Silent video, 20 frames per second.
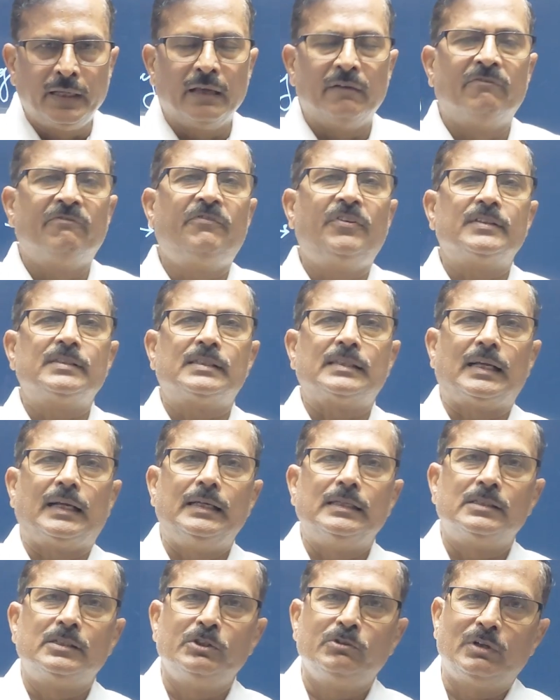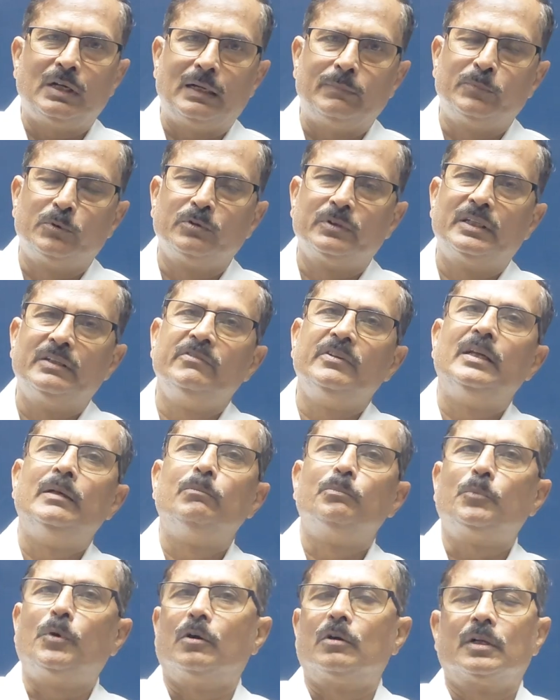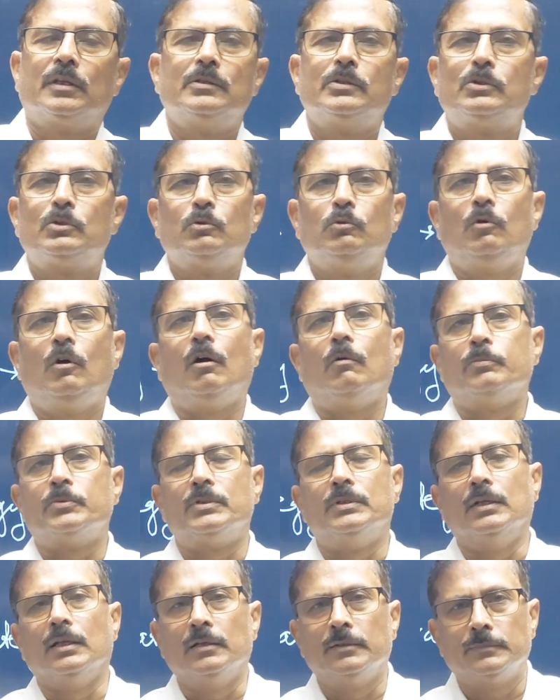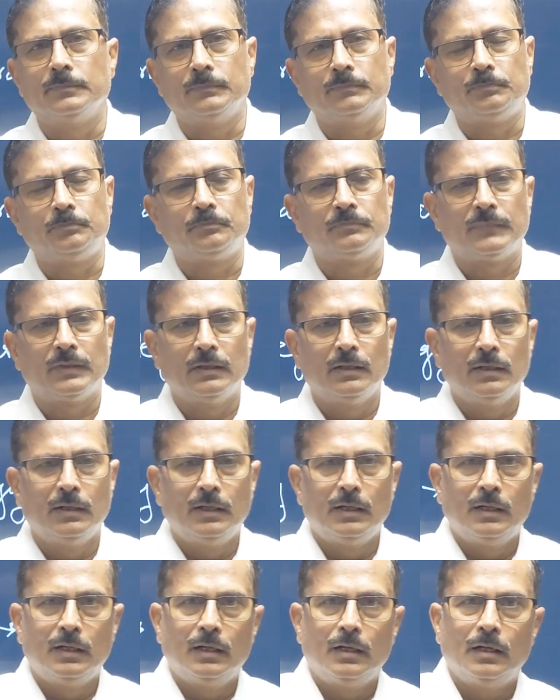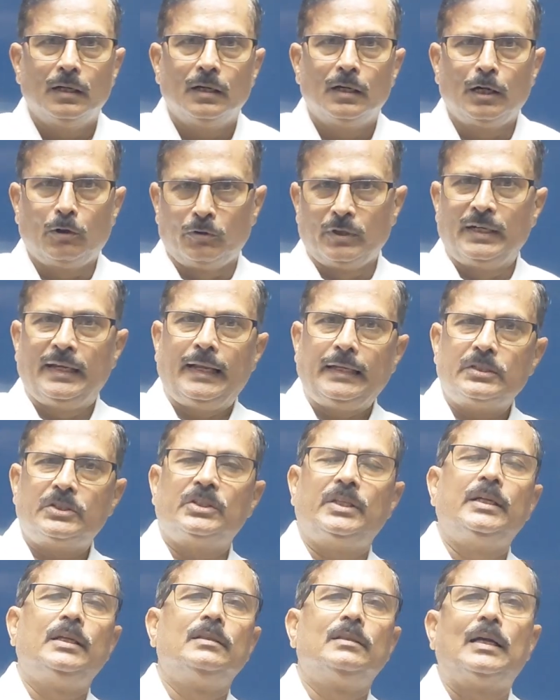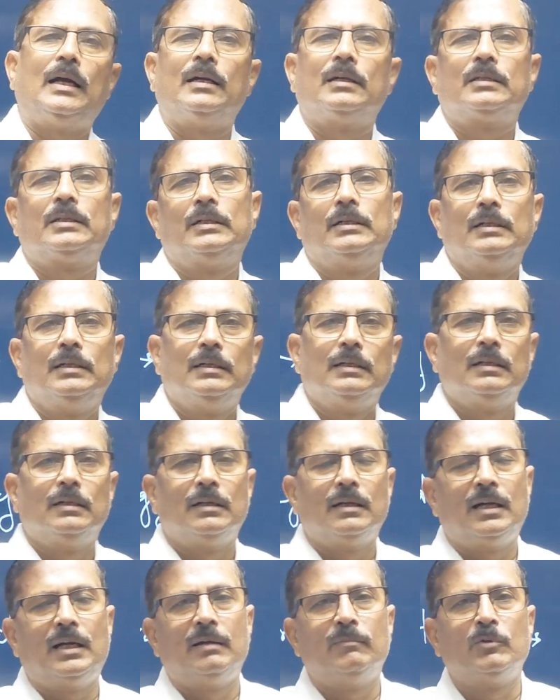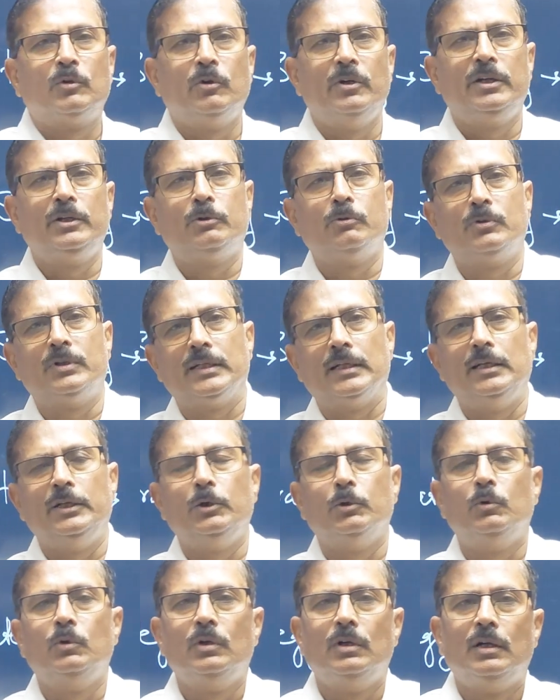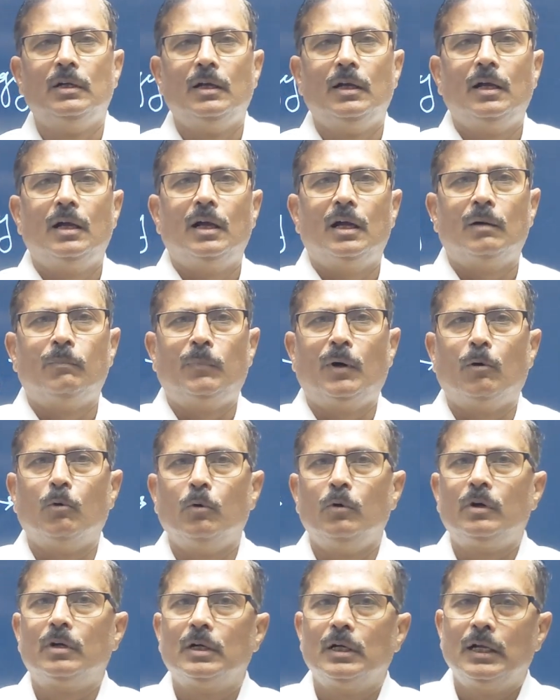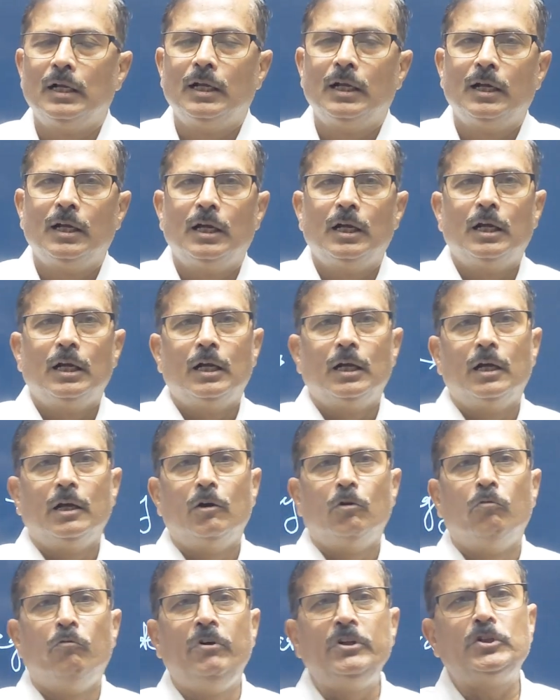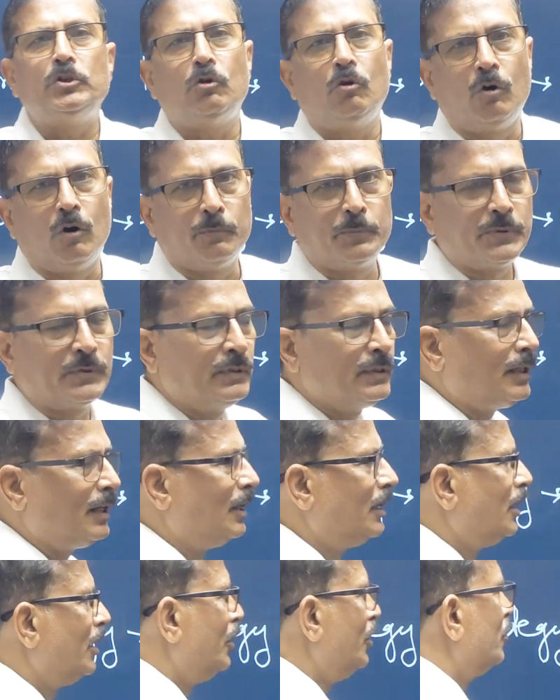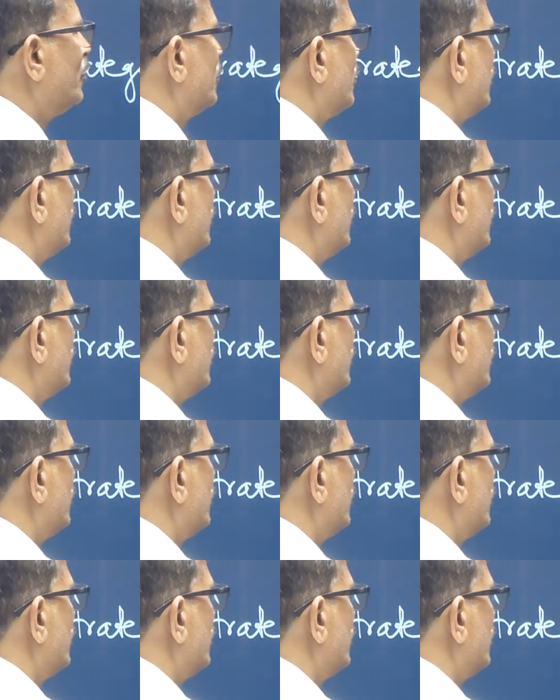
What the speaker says: emphasize, you have to give importance to optional. Now the next thing that I am going to tell you about which optional you